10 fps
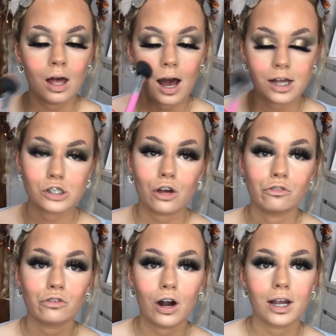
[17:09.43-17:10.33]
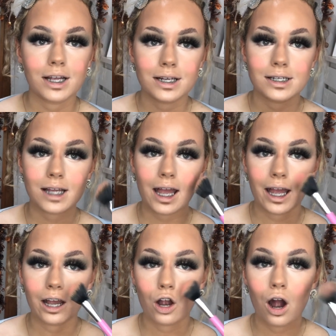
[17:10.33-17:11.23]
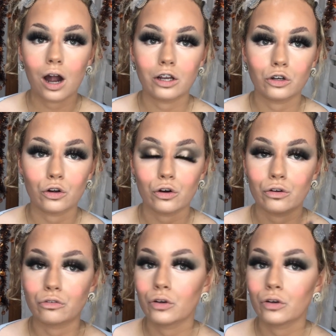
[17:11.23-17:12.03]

and I find it kind of,